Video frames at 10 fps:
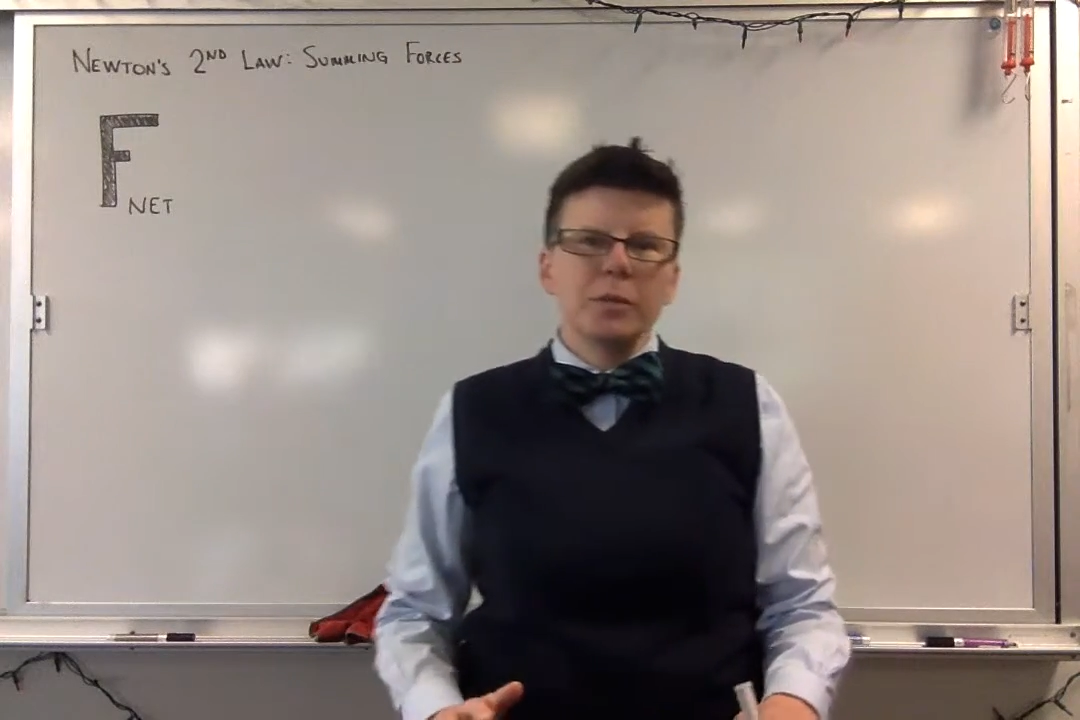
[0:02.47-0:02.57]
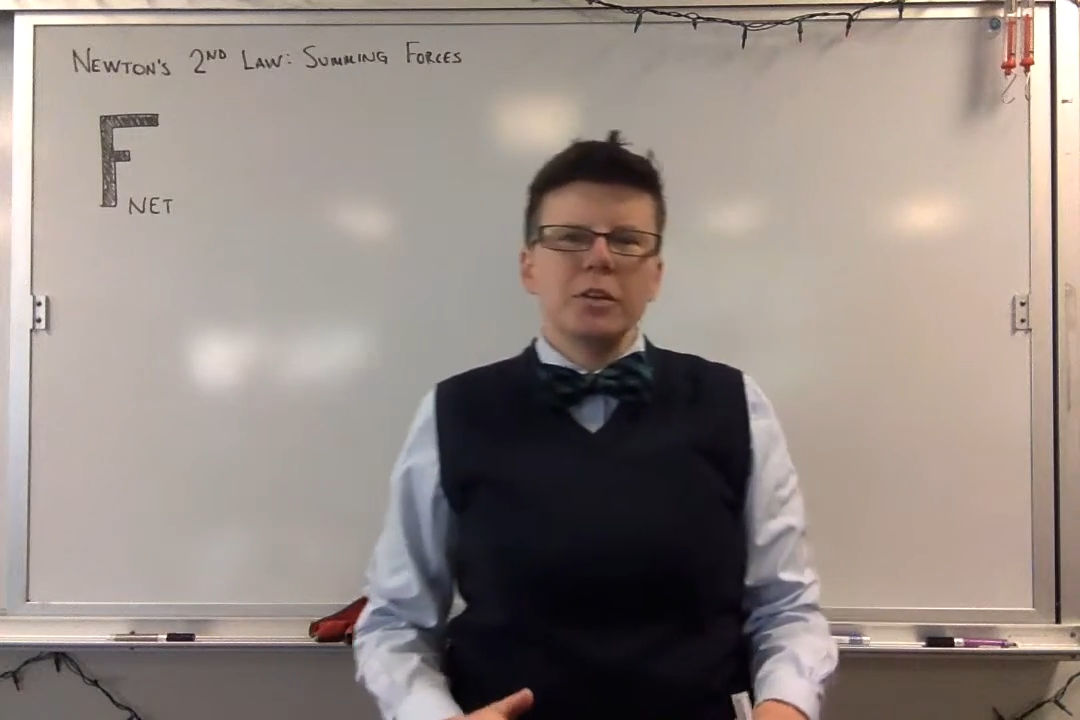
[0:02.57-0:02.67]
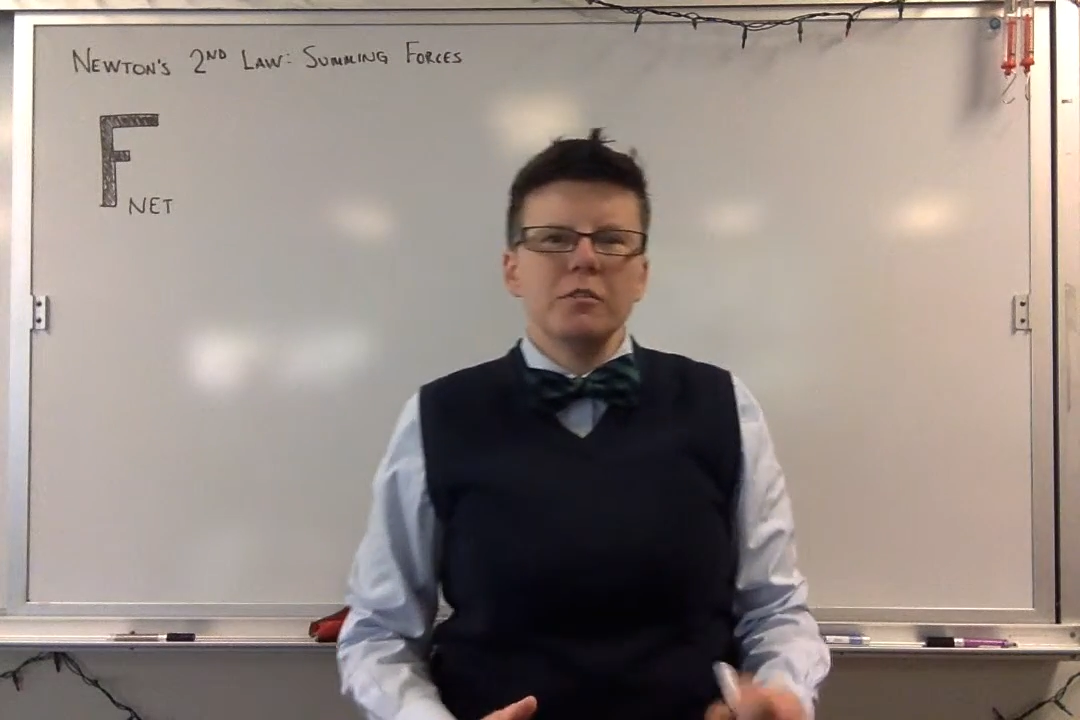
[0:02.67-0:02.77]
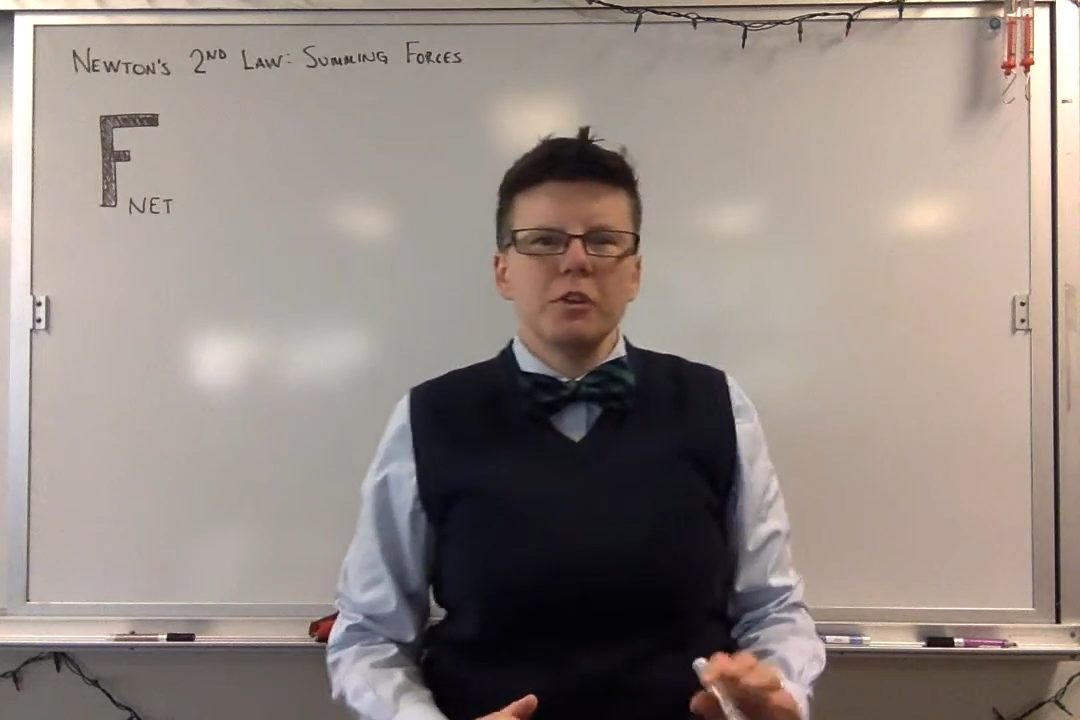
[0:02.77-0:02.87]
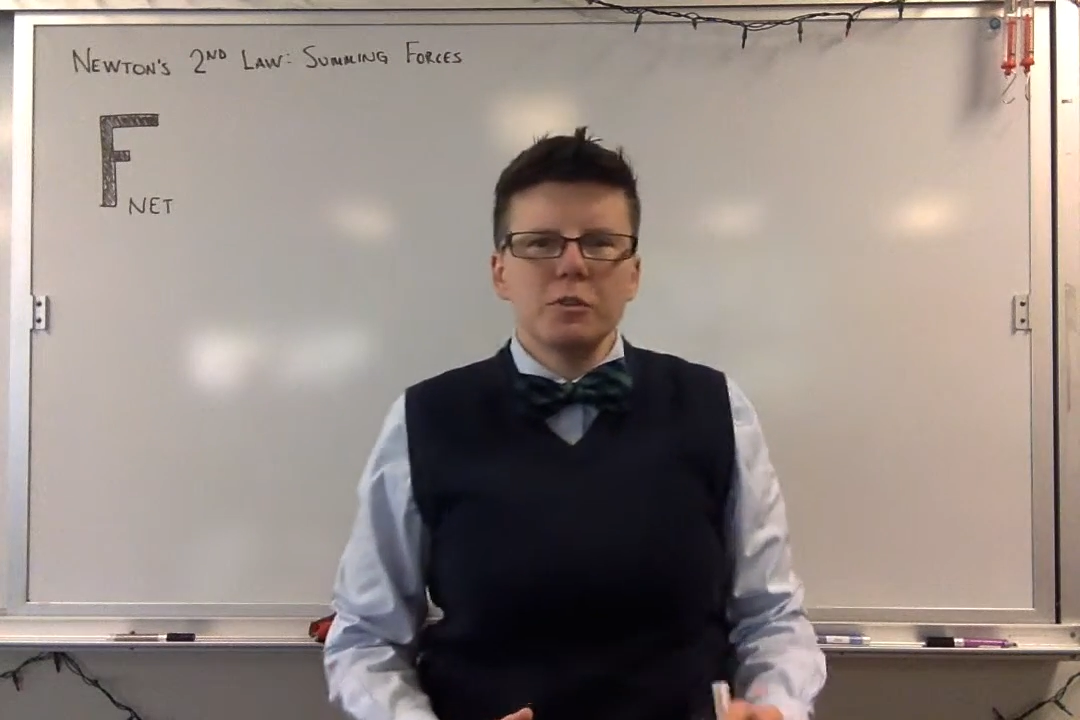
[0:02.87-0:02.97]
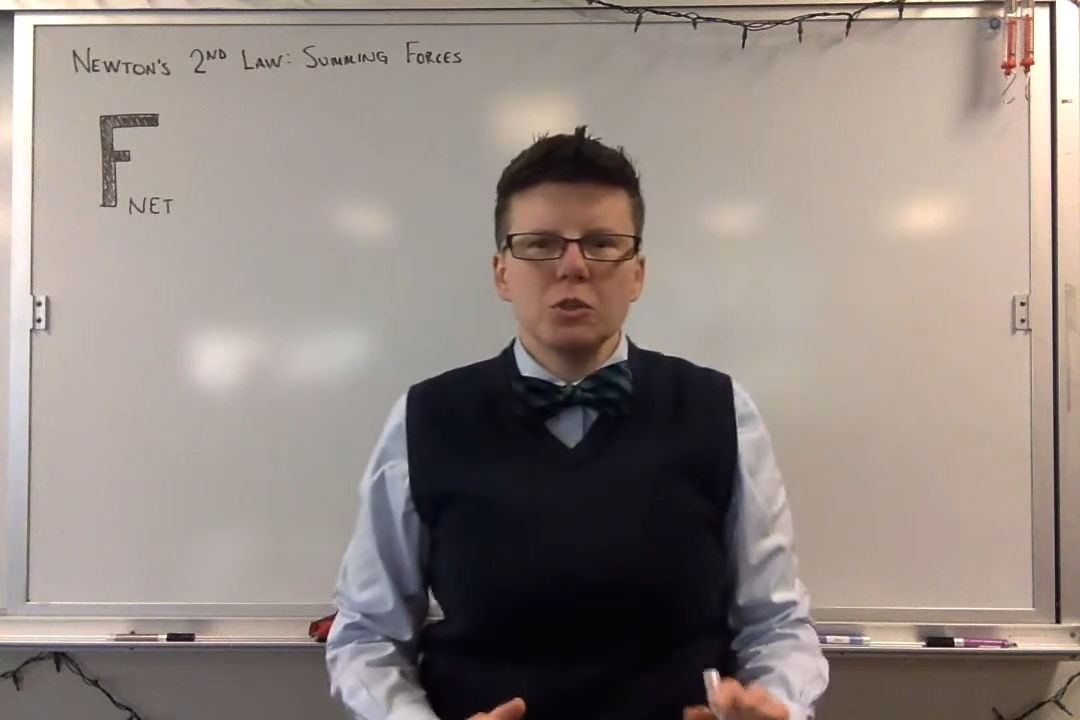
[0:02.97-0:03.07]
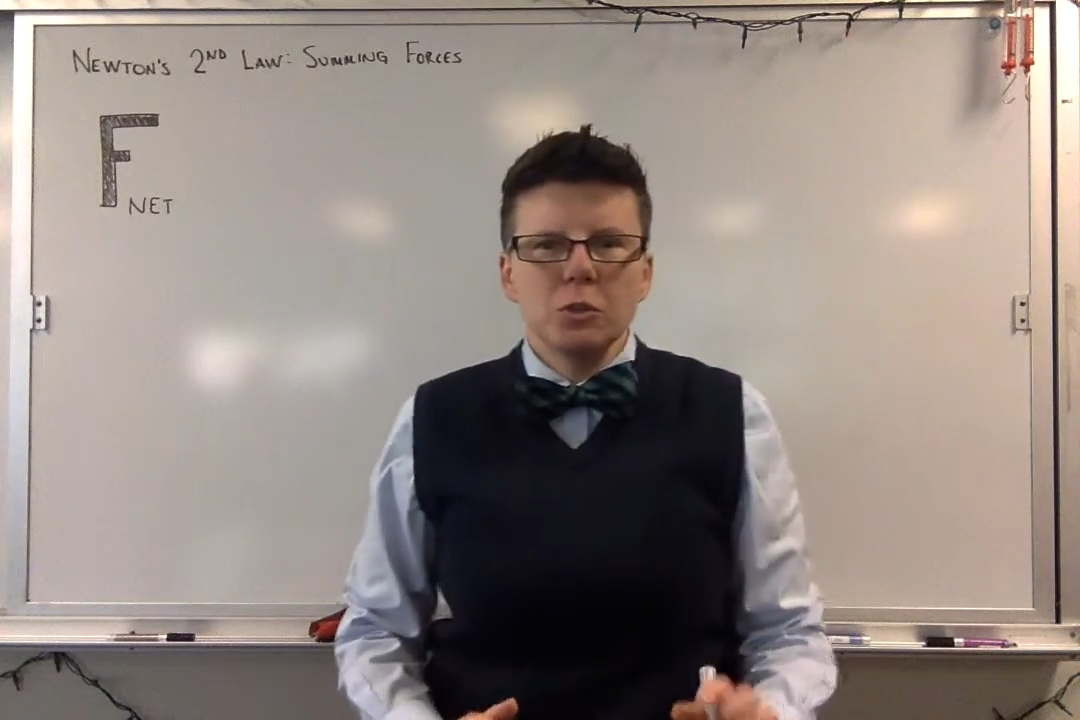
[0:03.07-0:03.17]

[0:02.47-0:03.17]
that involves